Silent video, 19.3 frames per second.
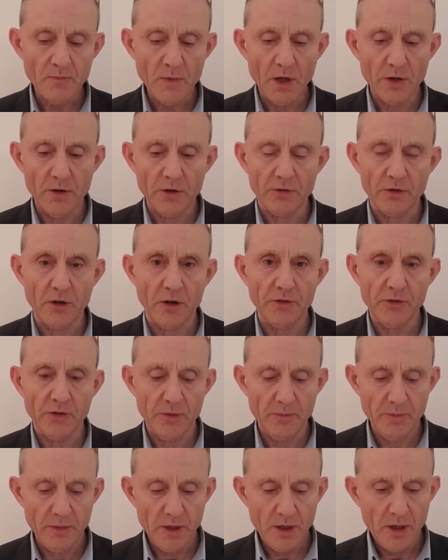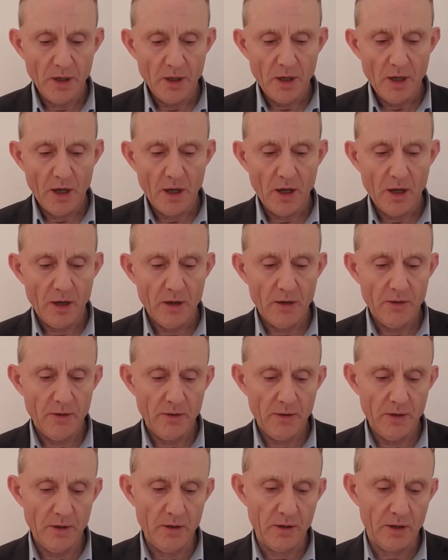discuss them.
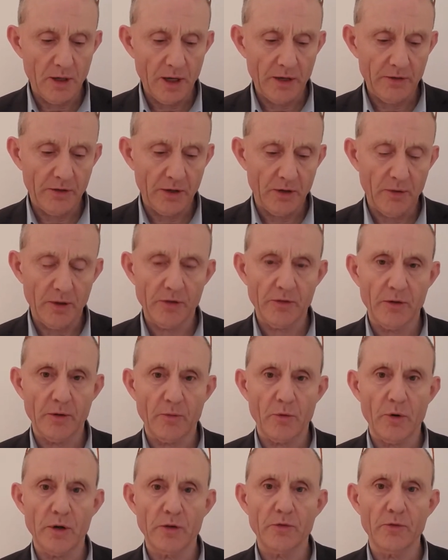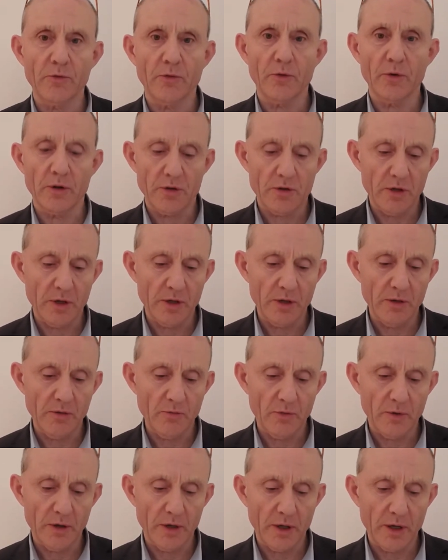Classic question of question 14,
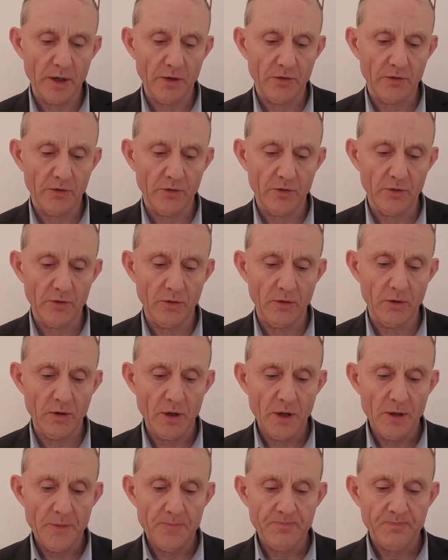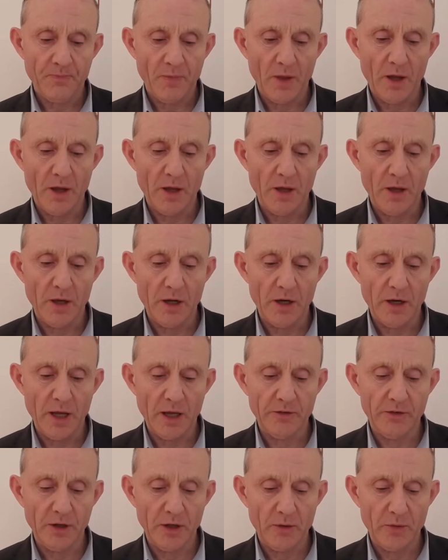where it asked you in an
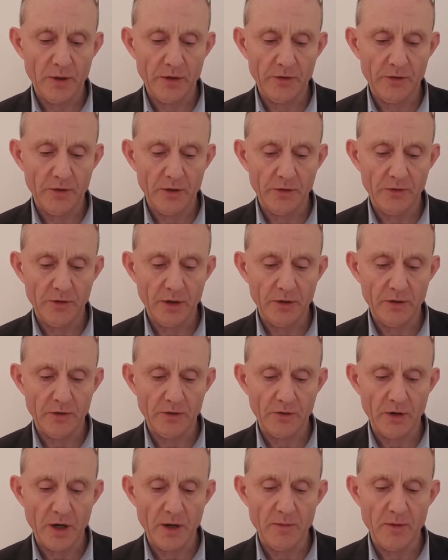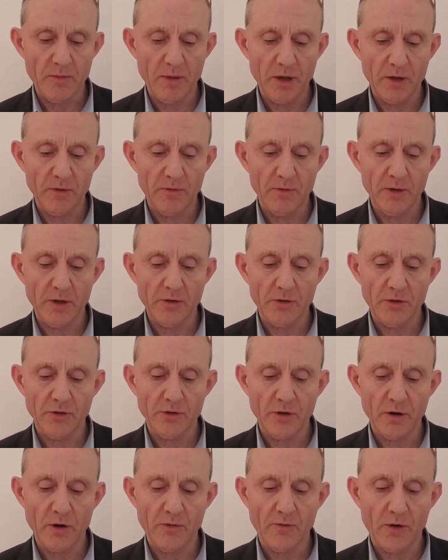essay question, it said, describe the main features
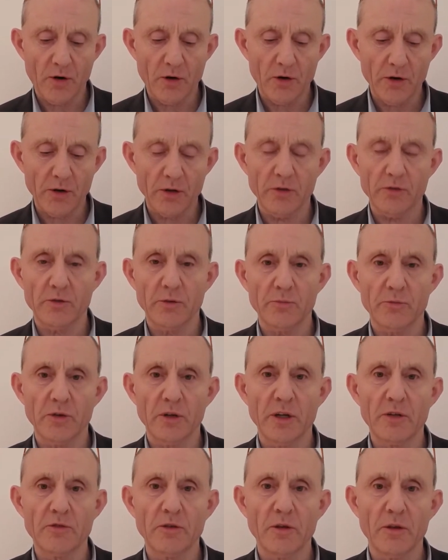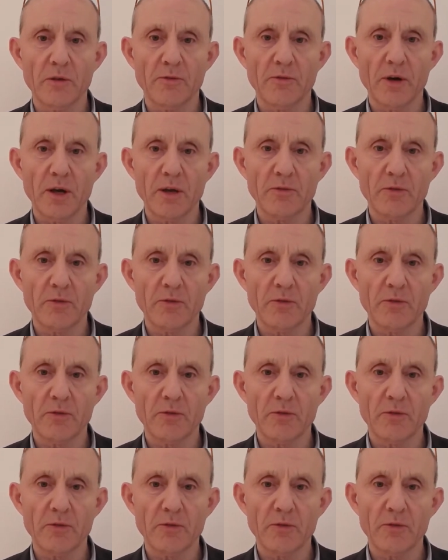of organisms in each of the 5